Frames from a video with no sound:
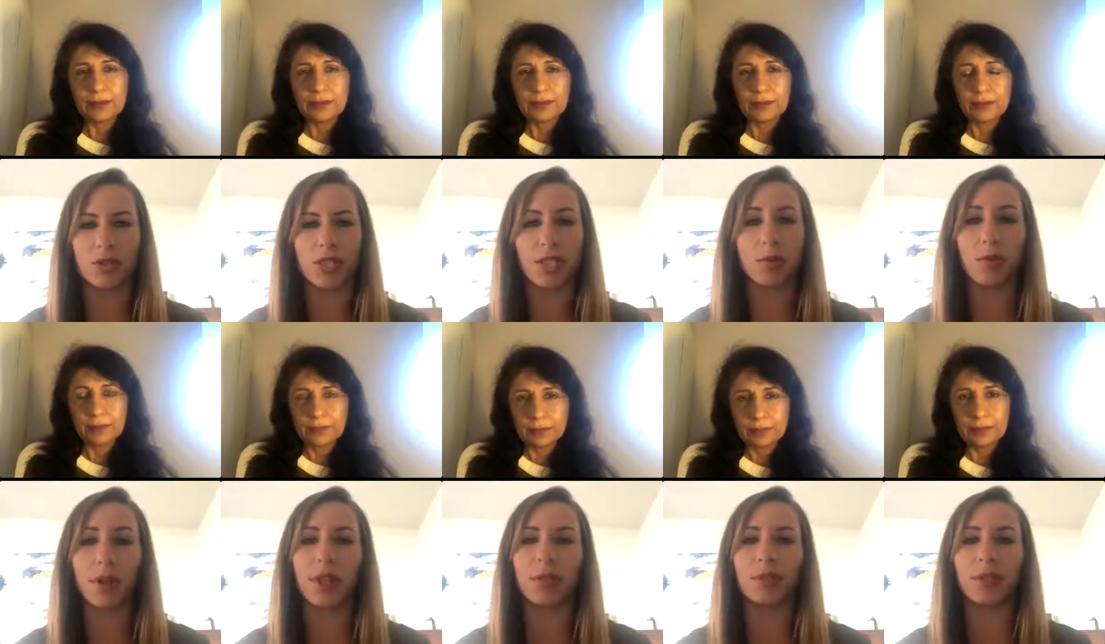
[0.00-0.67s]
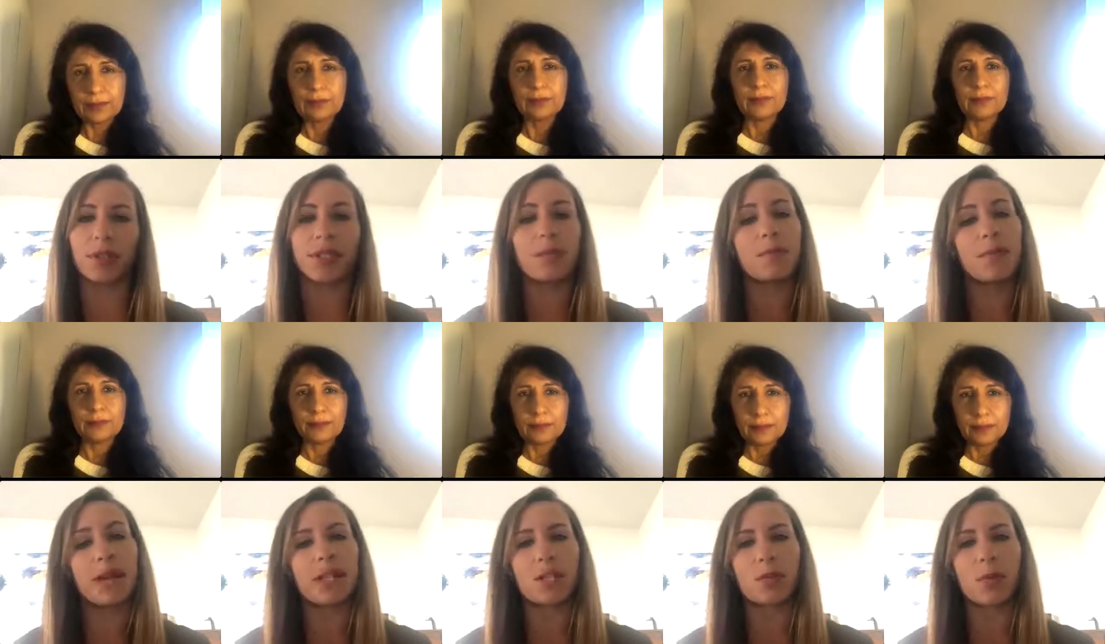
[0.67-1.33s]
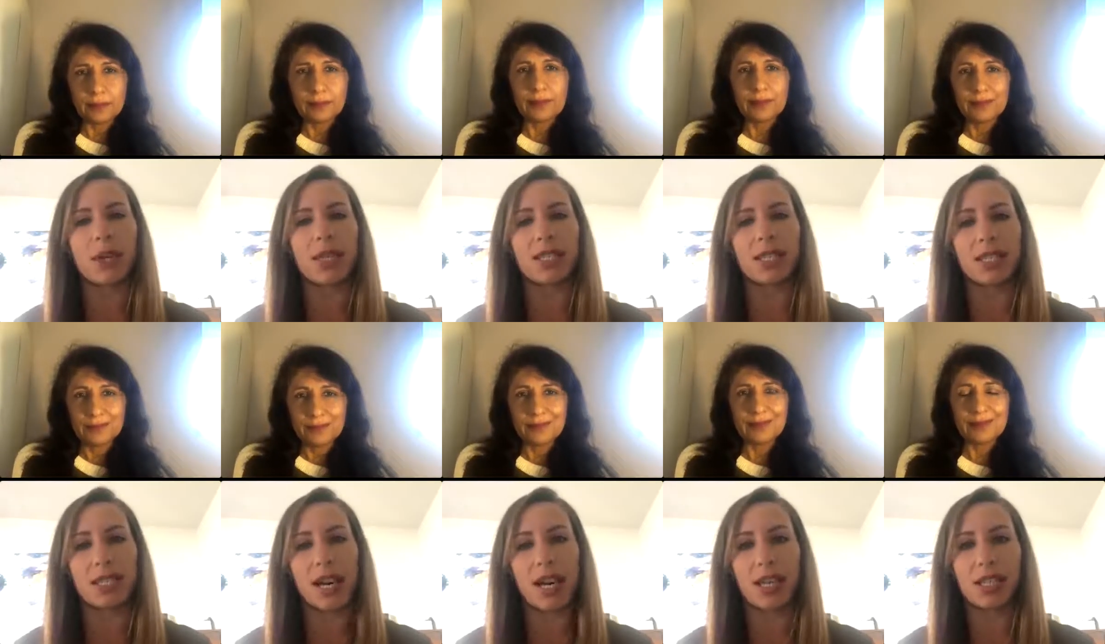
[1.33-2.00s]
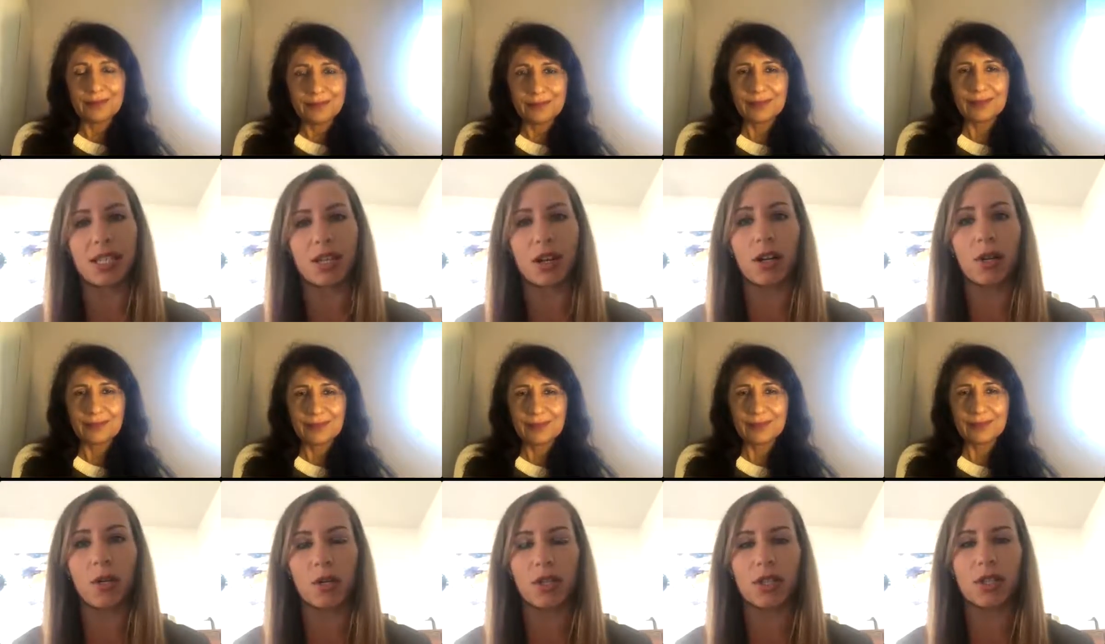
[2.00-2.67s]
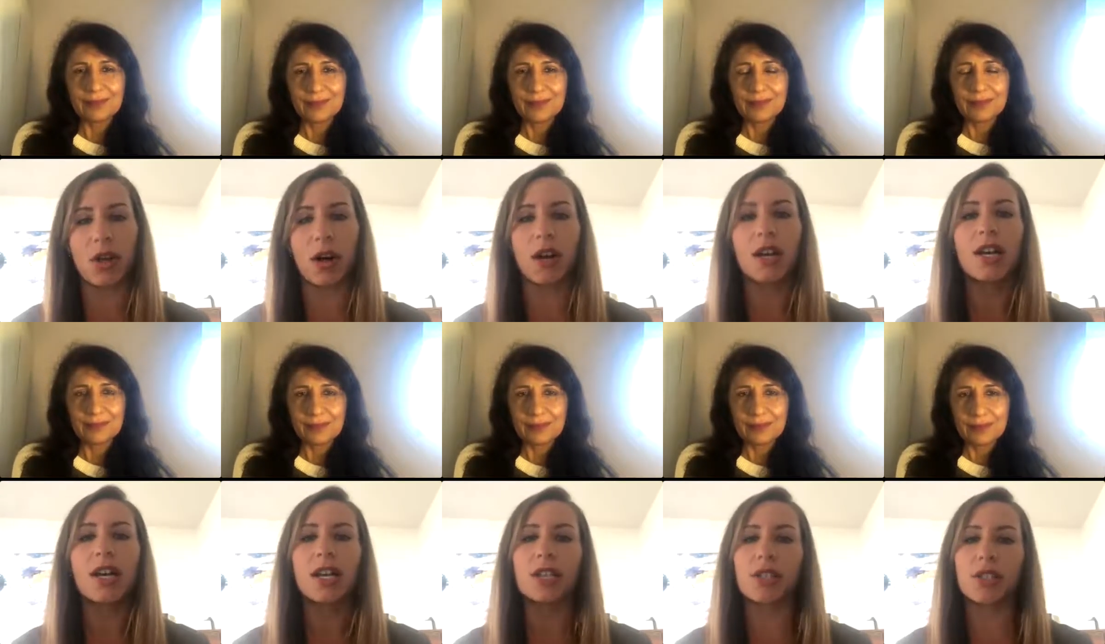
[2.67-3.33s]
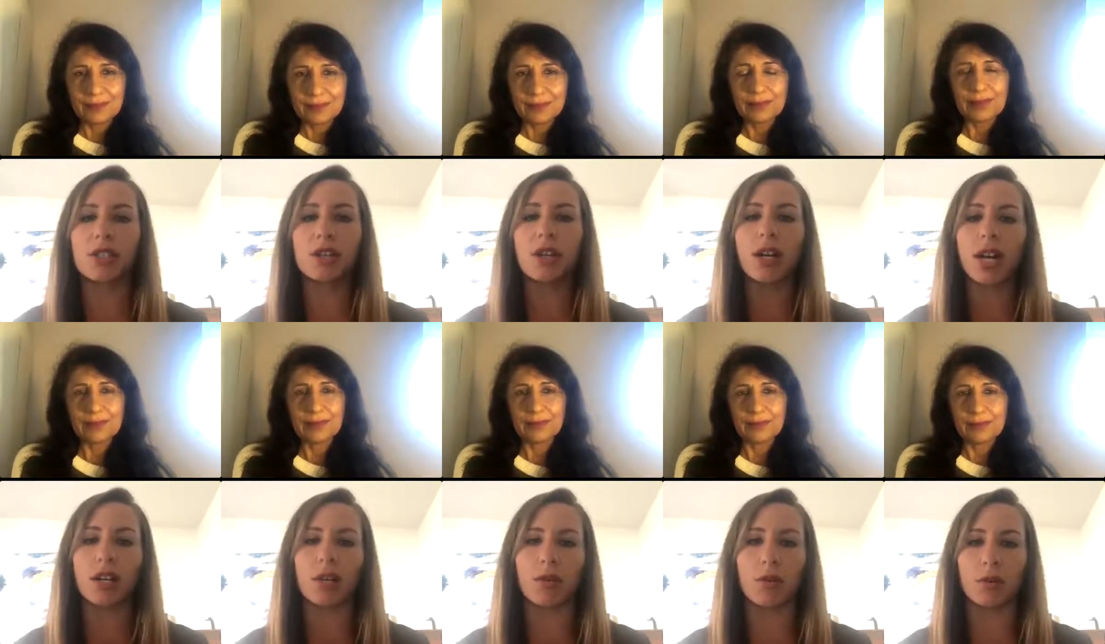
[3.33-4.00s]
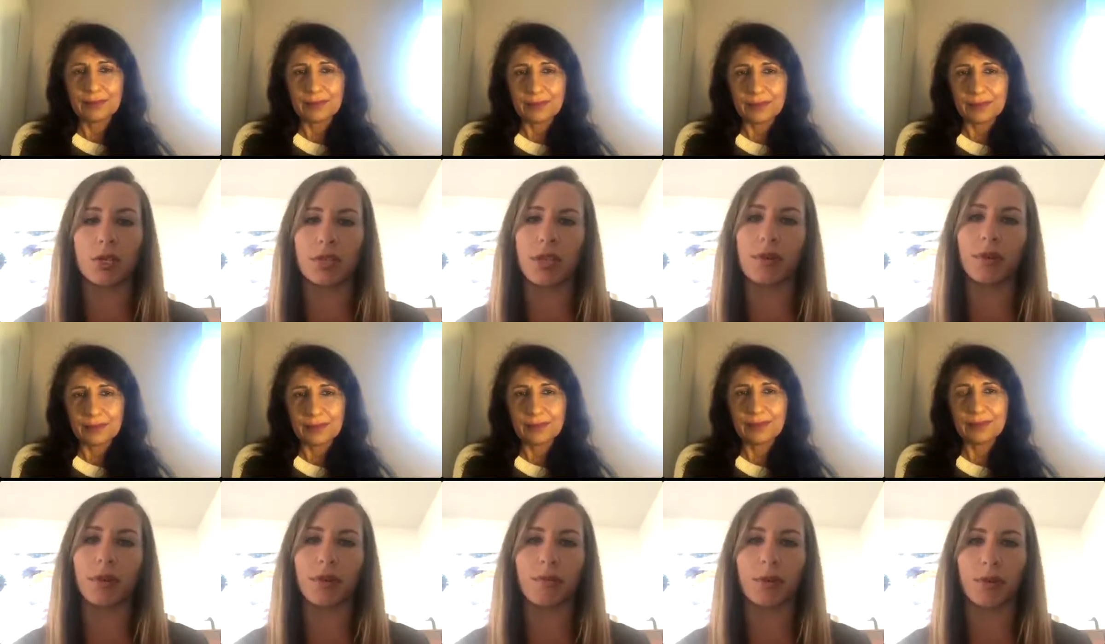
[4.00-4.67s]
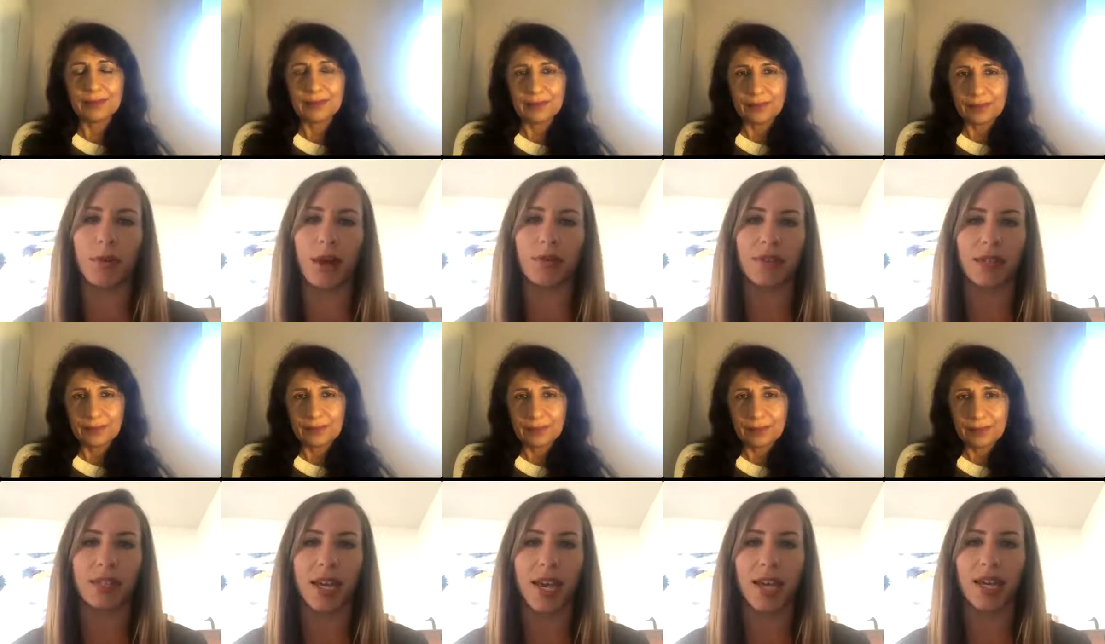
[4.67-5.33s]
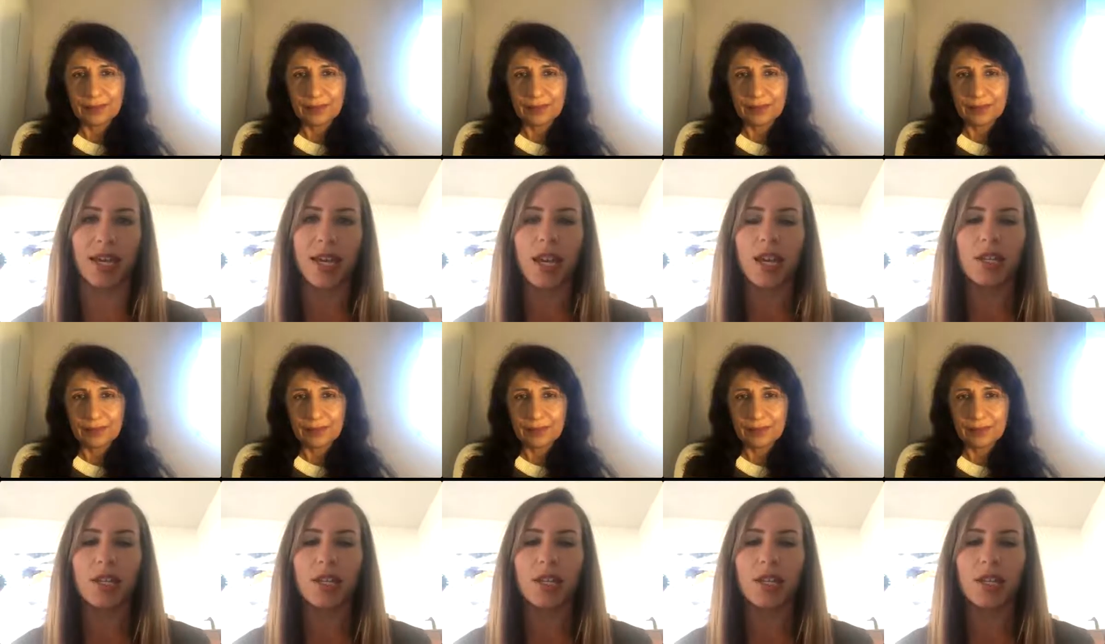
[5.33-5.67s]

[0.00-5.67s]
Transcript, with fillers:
Speaker 1: standpoint, and really the best way to test our cortisol, is to look at our cortisol rhythm throughout the day.